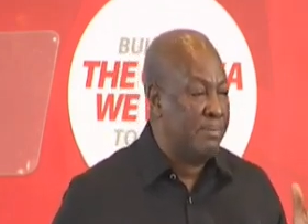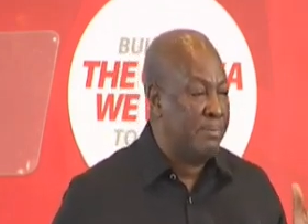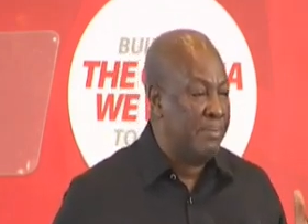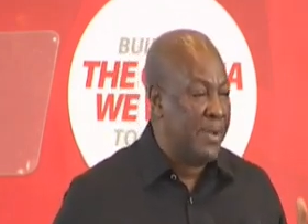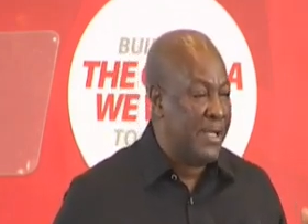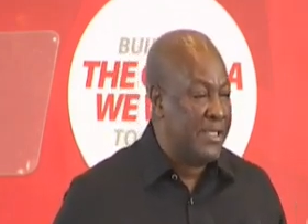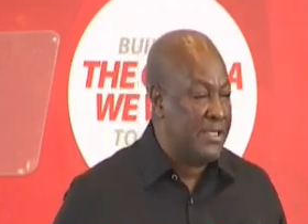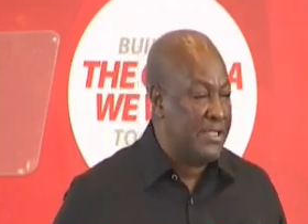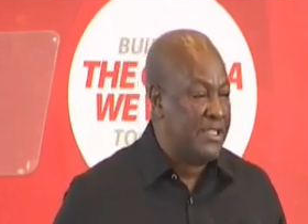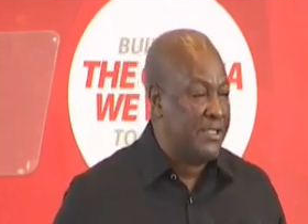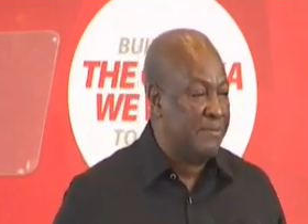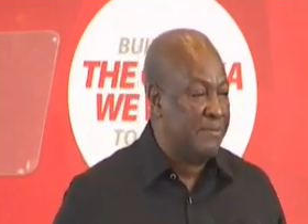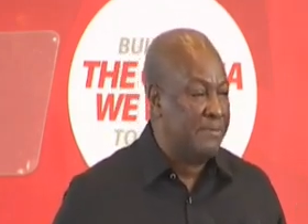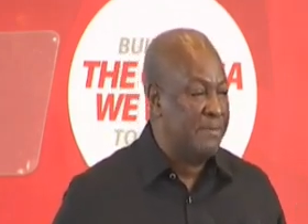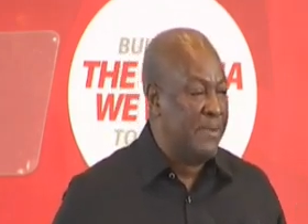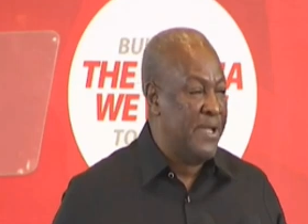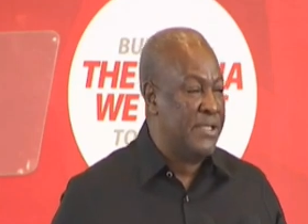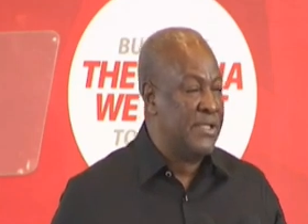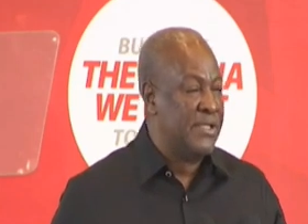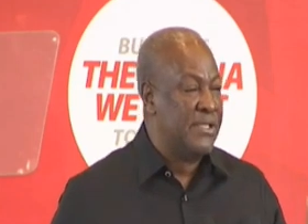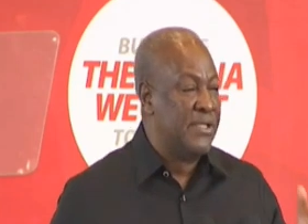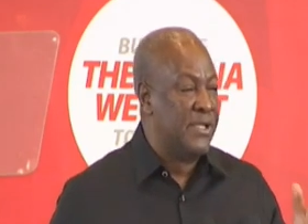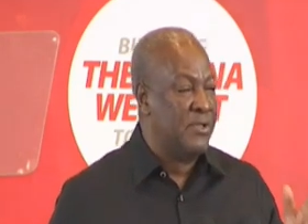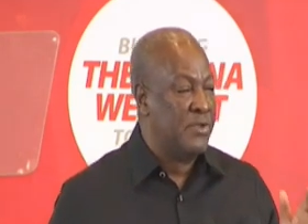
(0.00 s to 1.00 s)

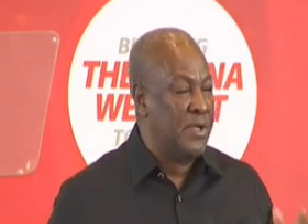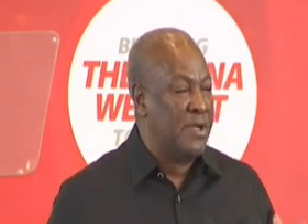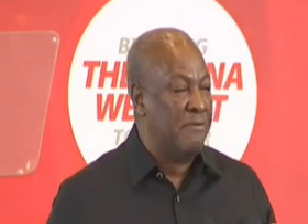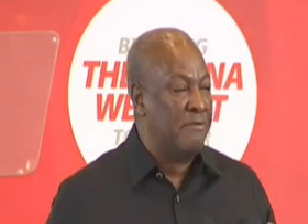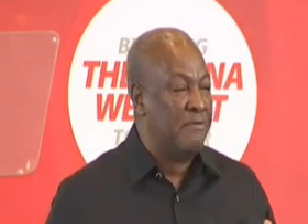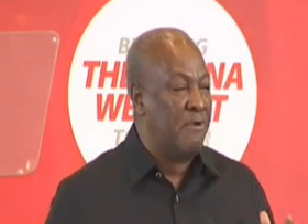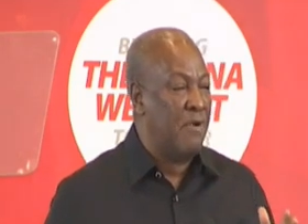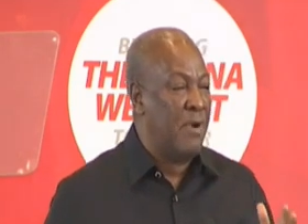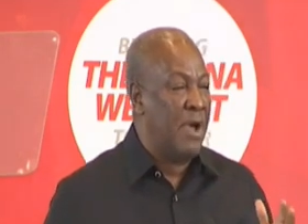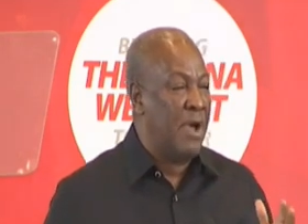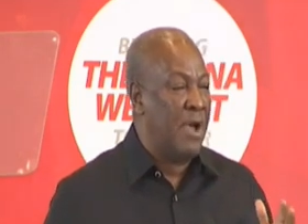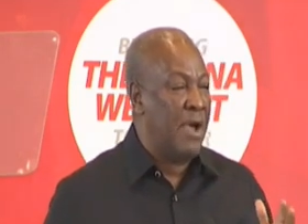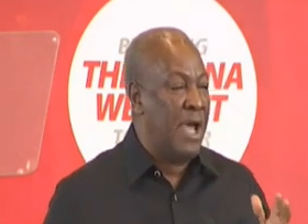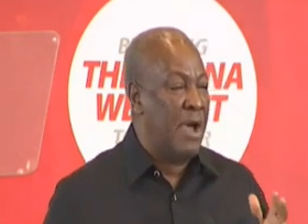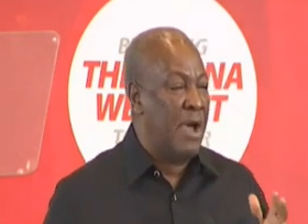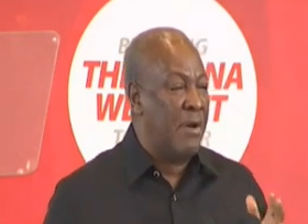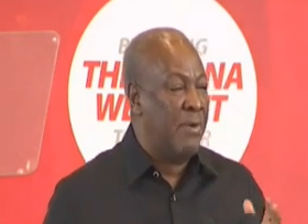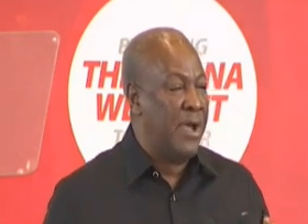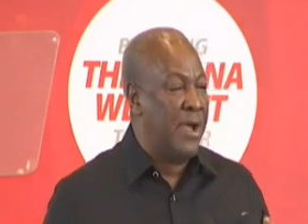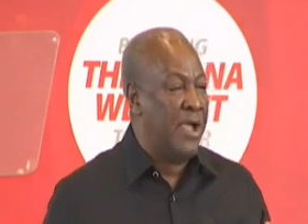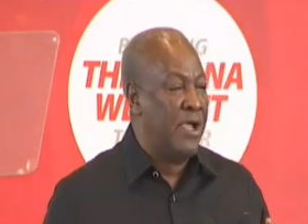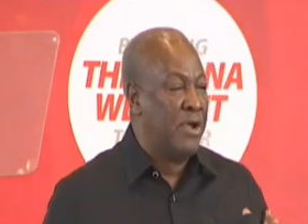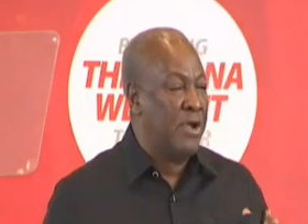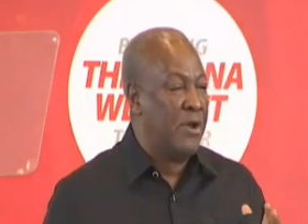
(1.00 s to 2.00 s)
participate in the
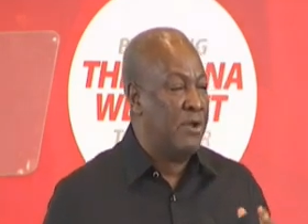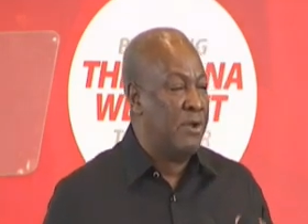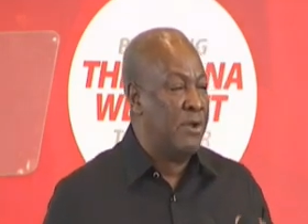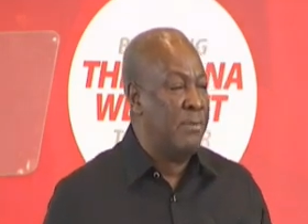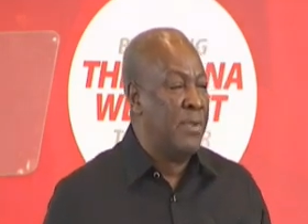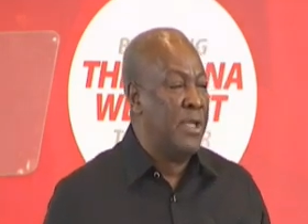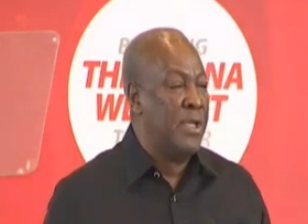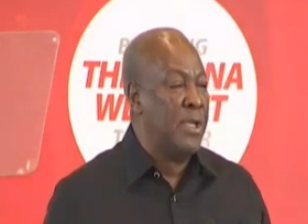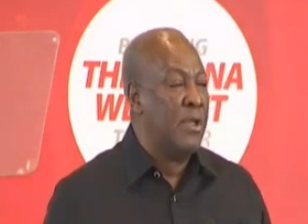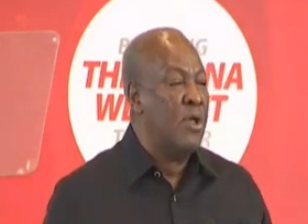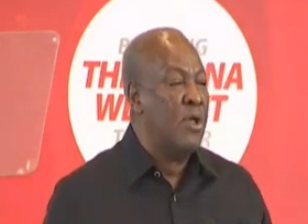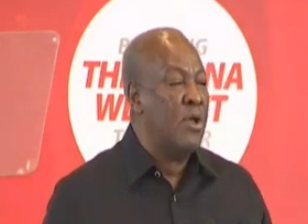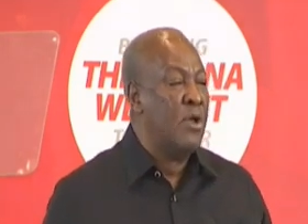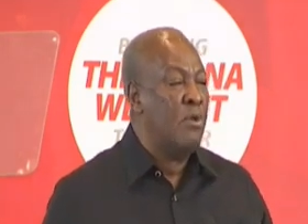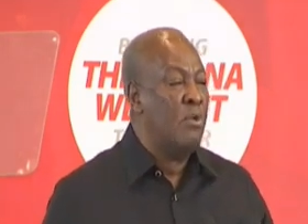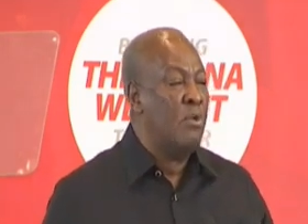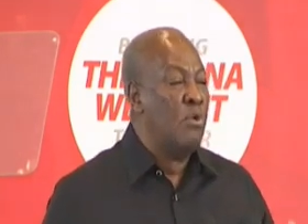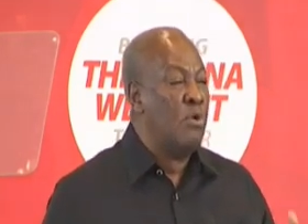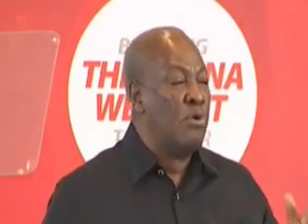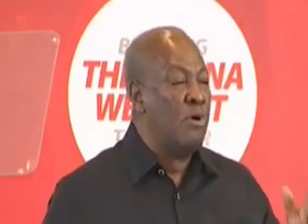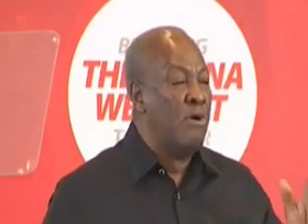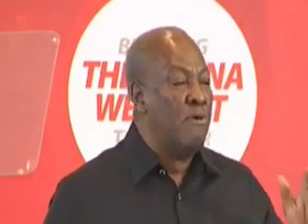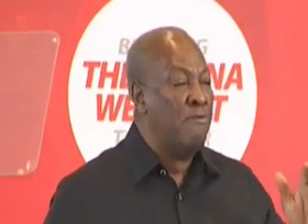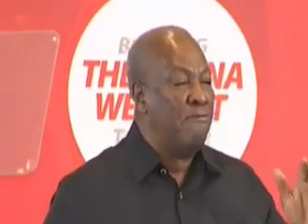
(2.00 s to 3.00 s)
24-hour economy
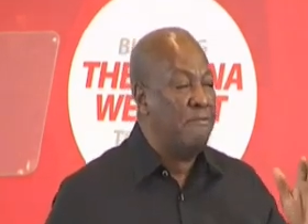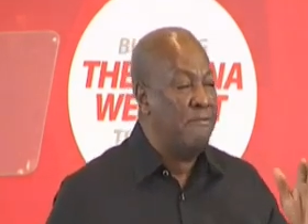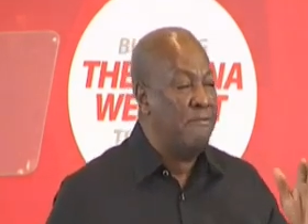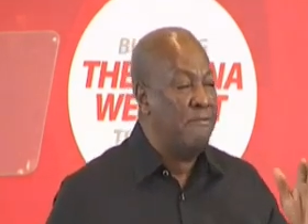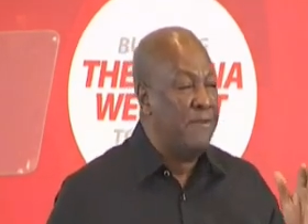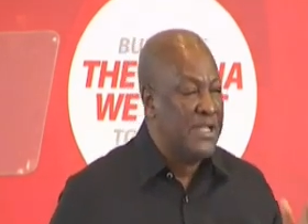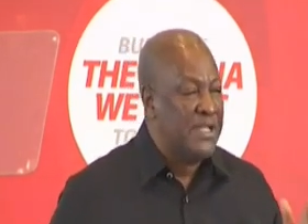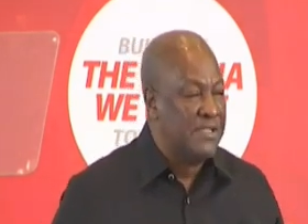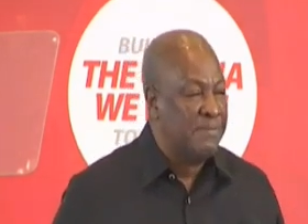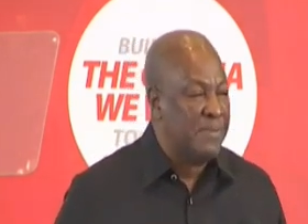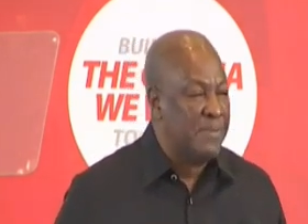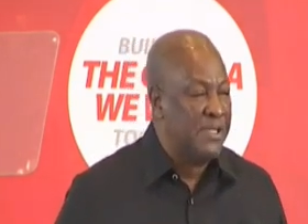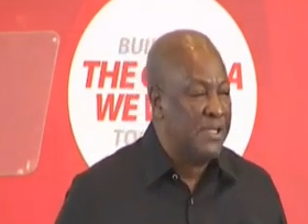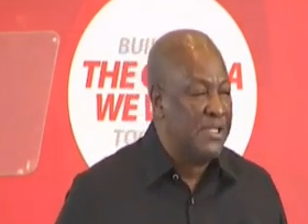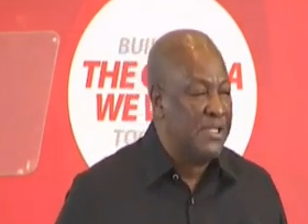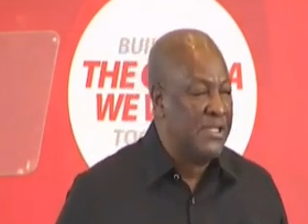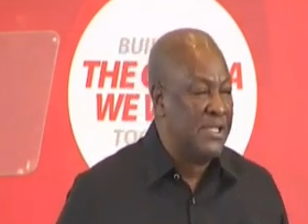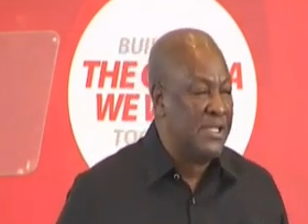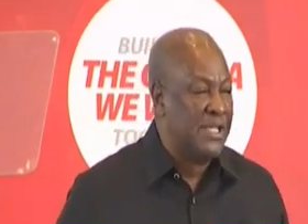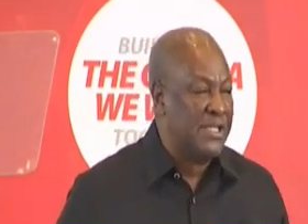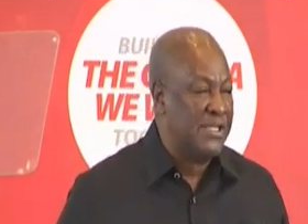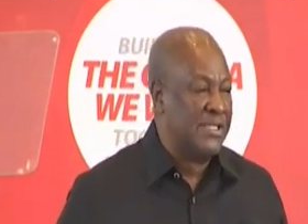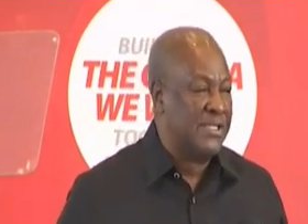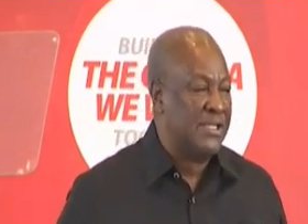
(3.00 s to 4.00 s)
will convince
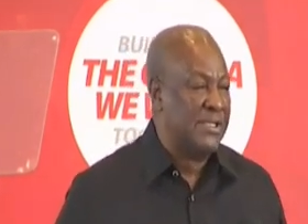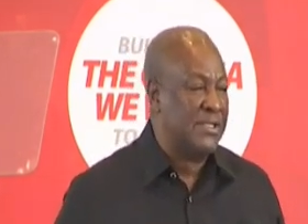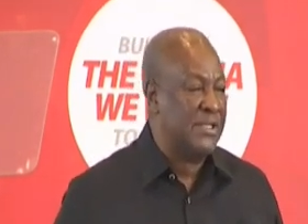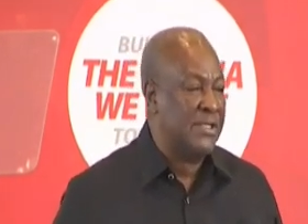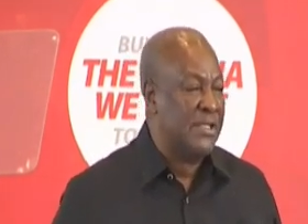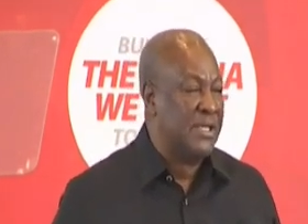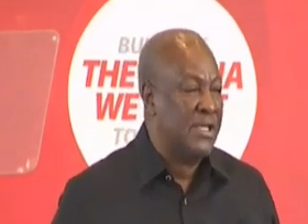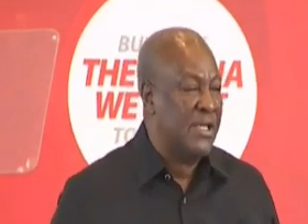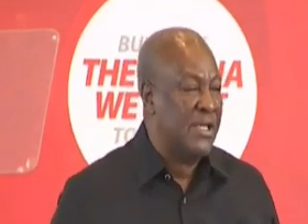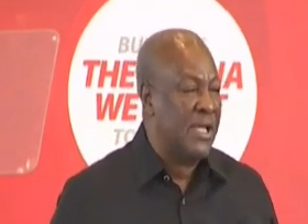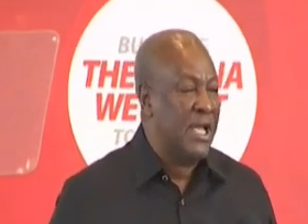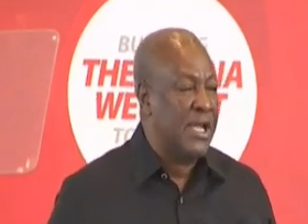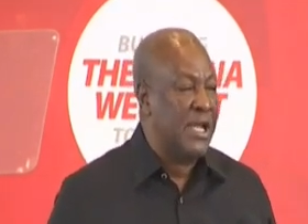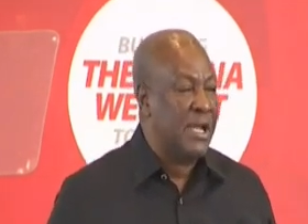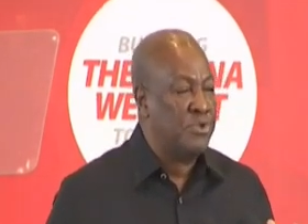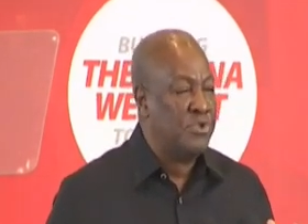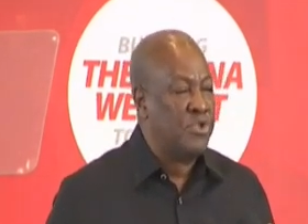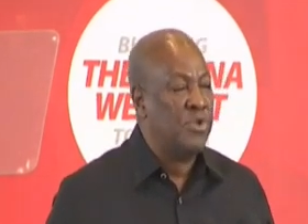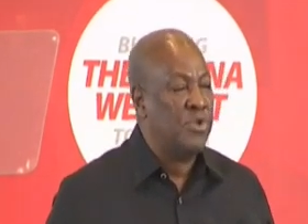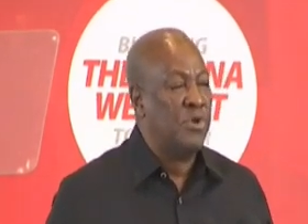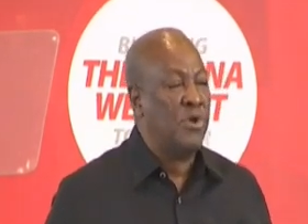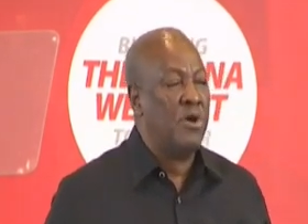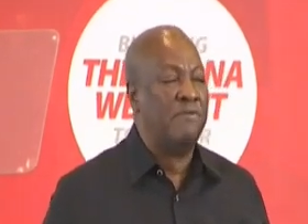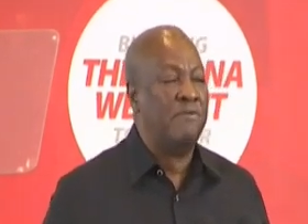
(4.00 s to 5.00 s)
businesses, and I'm
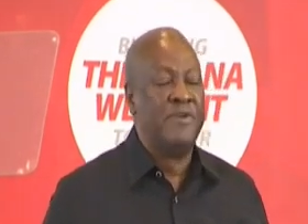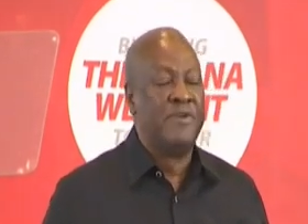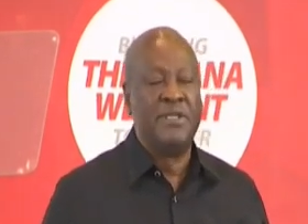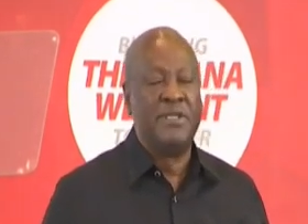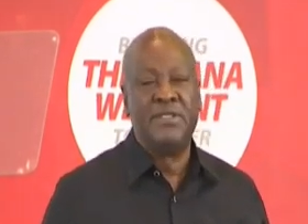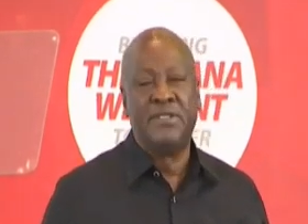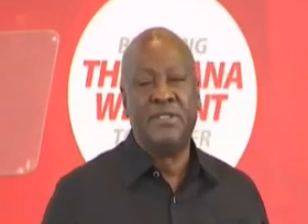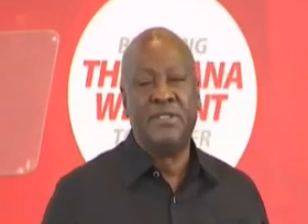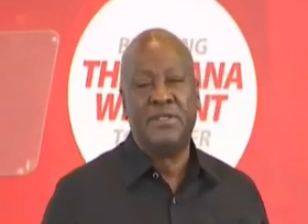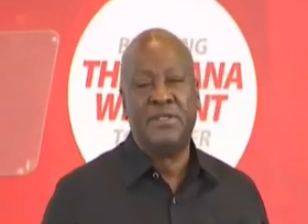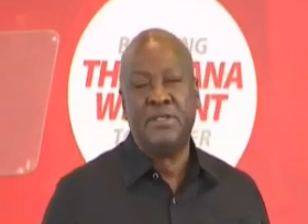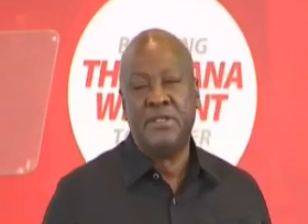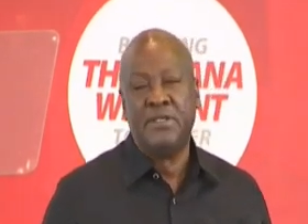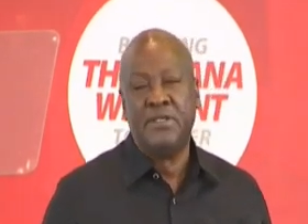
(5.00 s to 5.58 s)
sure of it,